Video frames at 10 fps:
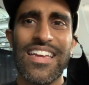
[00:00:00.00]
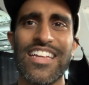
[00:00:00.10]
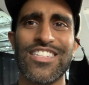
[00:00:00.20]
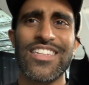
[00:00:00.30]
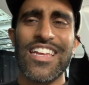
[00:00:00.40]

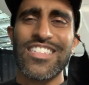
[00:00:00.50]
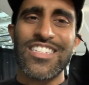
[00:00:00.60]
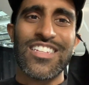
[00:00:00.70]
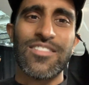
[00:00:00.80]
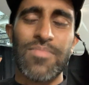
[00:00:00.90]
It, it,
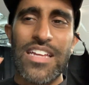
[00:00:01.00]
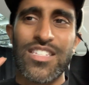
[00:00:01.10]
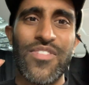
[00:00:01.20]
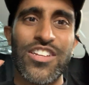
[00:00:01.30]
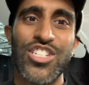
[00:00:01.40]
it's
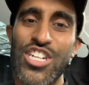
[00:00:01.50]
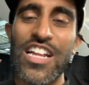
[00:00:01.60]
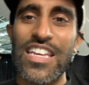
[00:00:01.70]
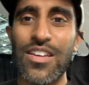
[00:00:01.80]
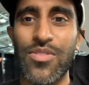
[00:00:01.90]
very
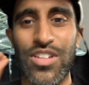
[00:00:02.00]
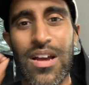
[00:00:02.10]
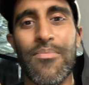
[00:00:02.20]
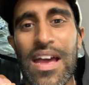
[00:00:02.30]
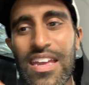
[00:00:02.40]
chilly when you
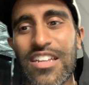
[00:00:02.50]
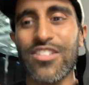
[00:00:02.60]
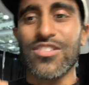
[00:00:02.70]
come back in here,